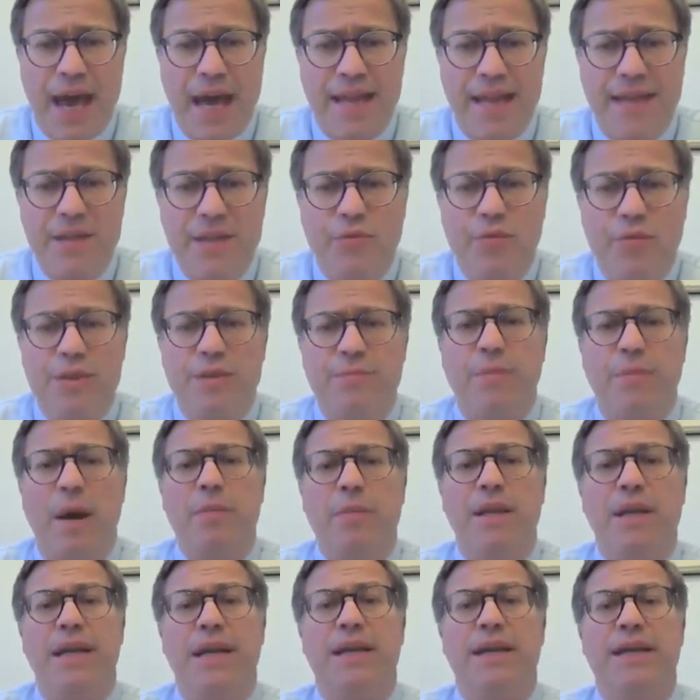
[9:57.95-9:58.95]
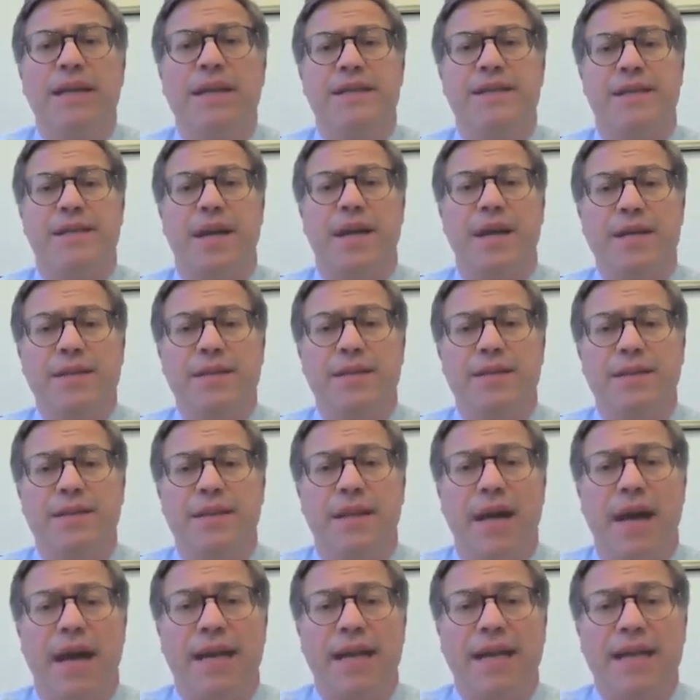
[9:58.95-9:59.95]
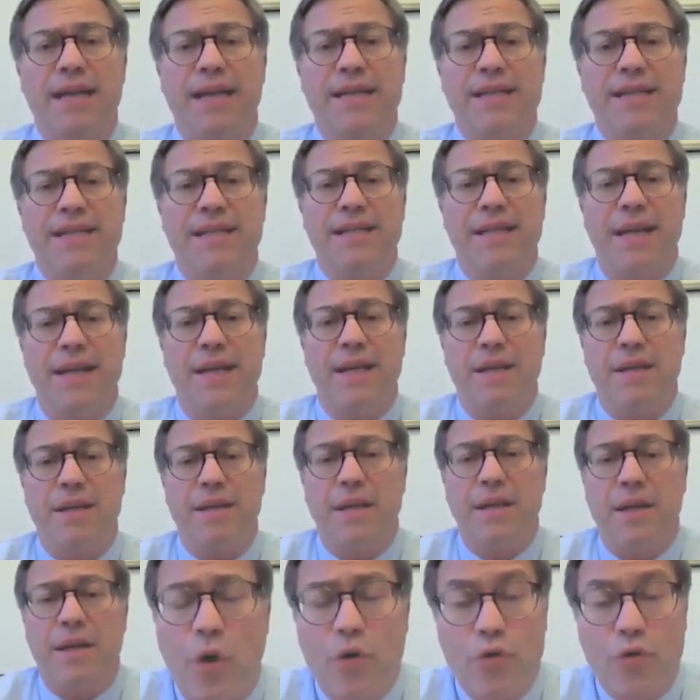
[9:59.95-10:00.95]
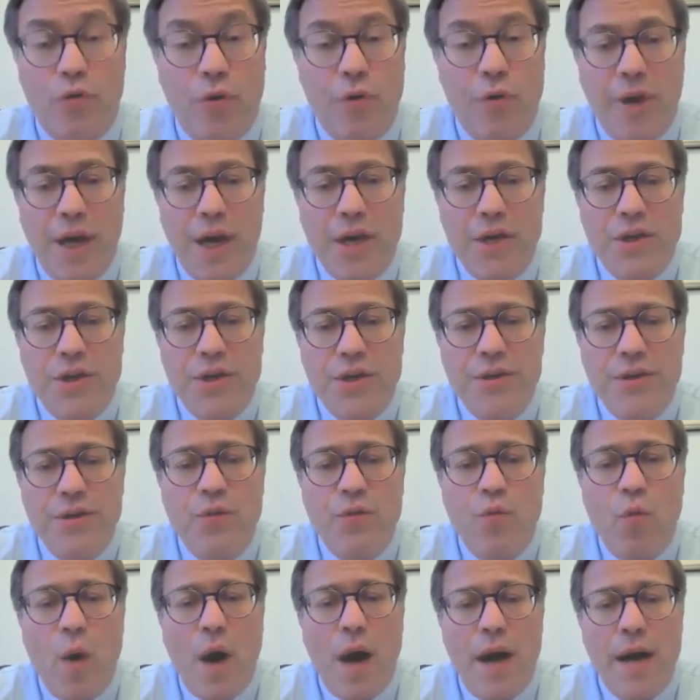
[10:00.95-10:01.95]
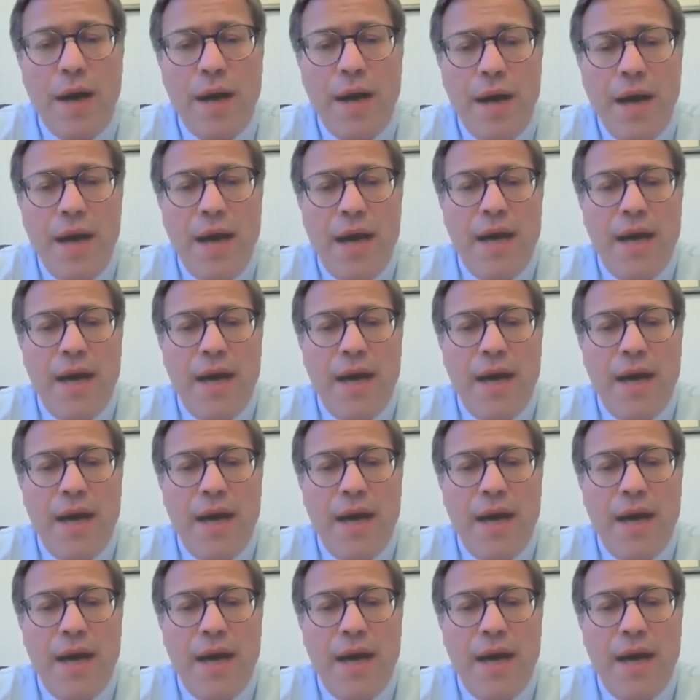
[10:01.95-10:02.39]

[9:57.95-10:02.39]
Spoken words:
And this was publicly discussed at least on two occasions. One